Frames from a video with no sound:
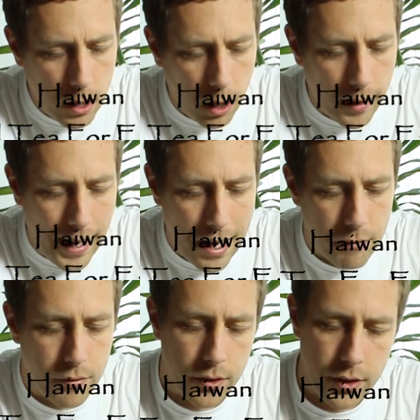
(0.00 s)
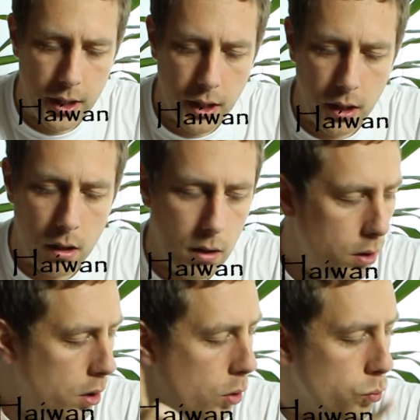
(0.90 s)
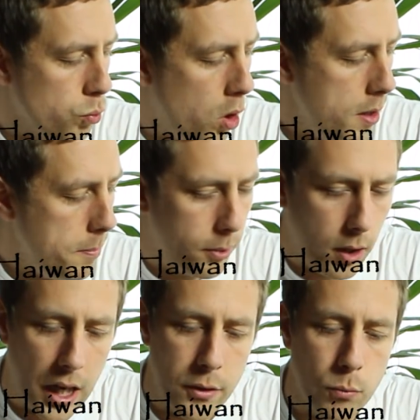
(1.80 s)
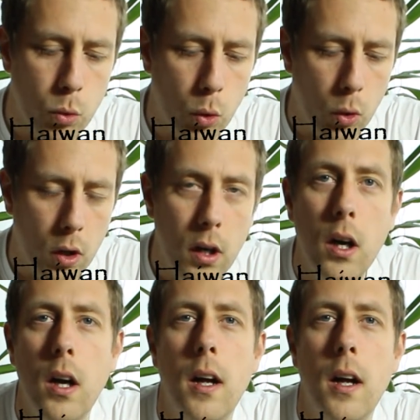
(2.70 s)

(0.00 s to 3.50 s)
I have the ripe and raw